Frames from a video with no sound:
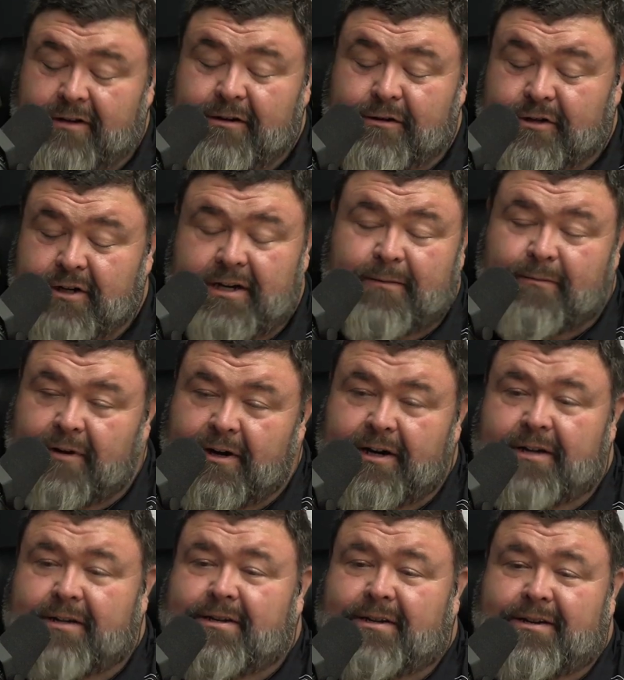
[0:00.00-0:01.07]
a little chicken
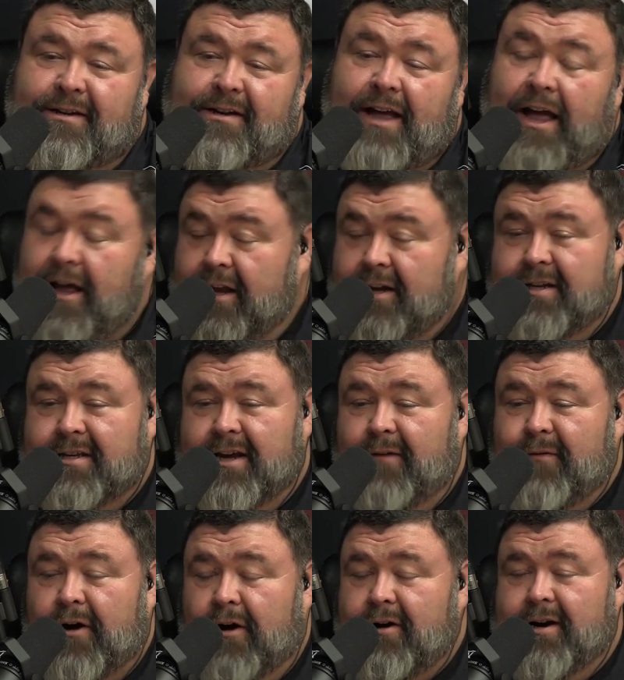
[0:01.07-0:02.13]
breast. I honestly,
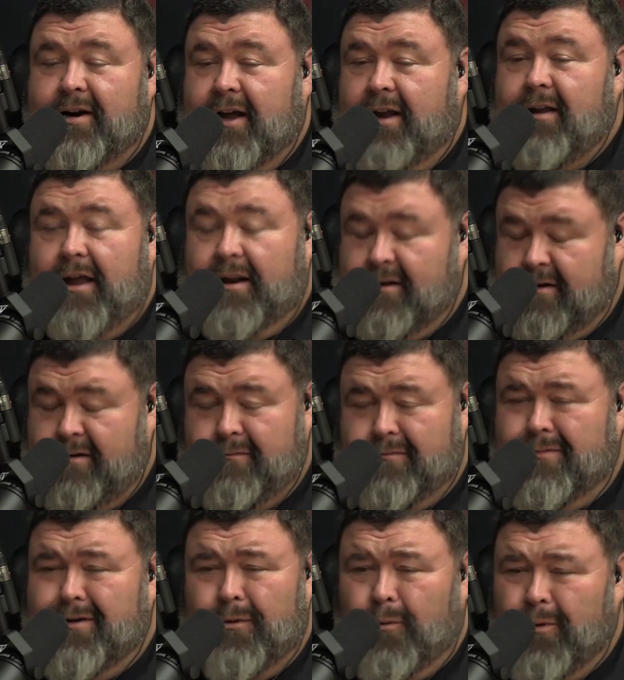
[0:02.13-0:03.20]
I've heard it. I, I don't
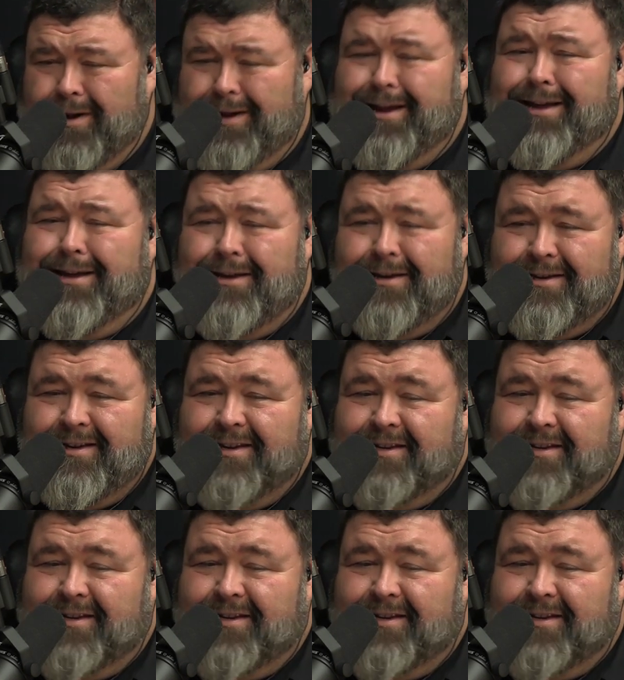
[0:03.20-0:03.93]
know what it is.